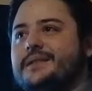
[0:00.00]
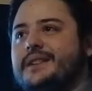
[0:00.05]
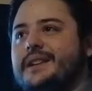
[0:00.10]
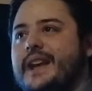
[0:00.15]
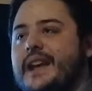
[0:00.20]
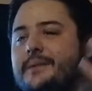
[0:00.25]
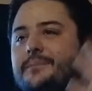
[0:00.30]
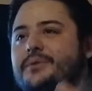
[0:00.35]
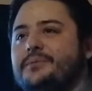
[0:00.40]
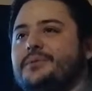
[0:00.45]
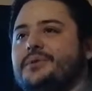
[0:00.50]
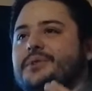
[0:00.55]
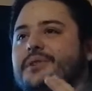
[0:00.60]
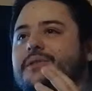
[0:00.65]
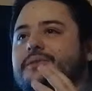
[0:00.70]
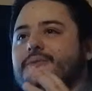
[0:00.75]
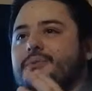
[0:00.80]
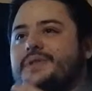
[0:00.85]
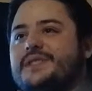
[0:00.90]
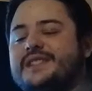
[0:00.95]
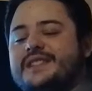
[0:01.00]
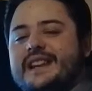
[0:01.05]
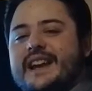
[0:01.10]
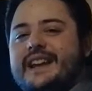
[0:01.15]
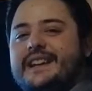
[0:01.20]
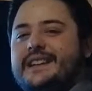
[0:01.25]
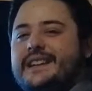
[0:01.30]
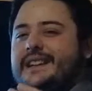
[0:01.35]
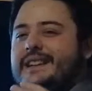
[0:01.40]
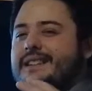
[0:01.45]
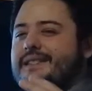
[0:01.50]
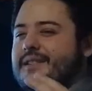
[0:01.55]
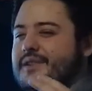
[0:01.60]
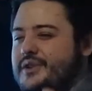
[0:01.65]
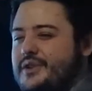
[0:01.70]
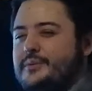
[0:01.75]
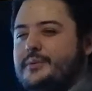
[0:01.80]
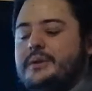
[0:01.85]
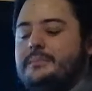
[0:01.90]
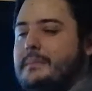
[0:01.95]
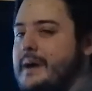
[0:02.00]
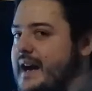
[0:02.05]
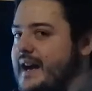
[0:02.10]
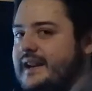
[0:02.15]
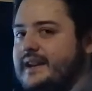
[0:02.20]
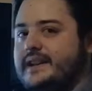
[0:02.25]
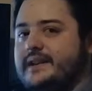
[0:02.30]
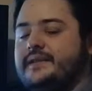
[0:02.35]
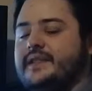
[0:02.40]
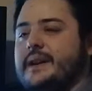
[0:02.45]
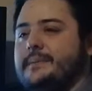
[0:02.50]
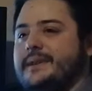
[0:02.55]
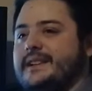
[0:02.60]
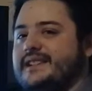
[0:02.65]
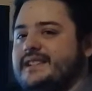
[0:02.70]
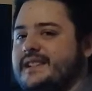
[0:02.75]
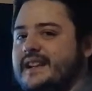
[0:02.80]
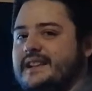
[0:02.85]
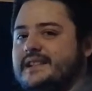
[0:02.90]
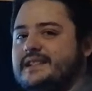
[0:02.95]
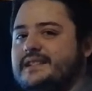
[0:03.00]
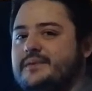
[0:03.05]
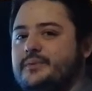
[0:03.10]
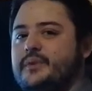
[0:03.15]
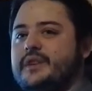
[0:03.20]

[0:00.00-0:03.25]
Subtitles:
capable of withstanding the human mind, if that makes sense.